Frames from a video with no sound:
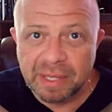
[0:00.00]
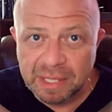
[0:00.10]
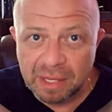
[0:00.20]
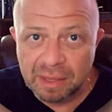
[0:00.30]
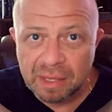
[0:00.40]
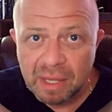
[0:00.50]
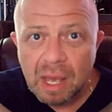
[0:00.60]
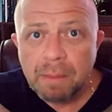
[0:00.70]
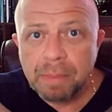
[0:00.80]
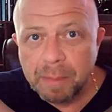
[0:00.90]
the teeth.
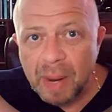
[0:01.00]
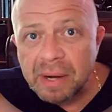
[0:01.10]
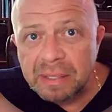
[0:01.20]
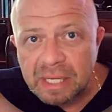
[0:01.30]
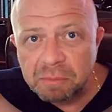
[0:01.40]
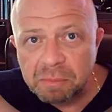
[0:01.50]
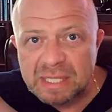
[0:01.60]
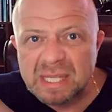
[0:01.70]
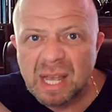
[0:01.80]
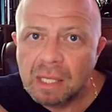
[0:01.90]
Preparing teeth
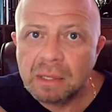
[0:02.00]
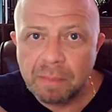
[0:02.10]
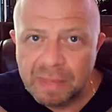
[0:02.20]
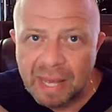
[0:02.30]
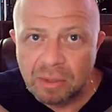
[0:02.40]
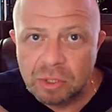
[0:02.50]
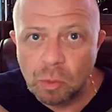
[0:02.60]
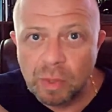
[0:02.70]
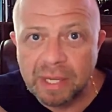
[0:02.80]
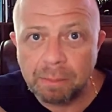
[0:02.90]
means cutting them down
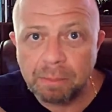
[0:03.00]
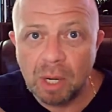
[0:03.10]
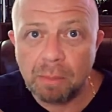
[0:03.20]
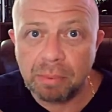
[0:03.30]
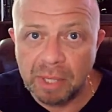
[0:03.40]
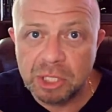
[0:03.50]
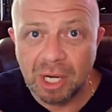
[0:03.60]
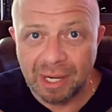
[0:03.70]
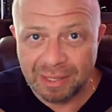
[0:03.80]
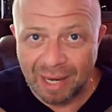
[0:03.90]
so we can put a bridge
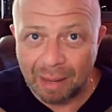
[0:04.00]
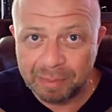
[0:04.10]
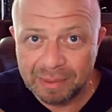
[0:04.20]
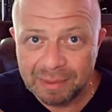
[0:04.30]
on top.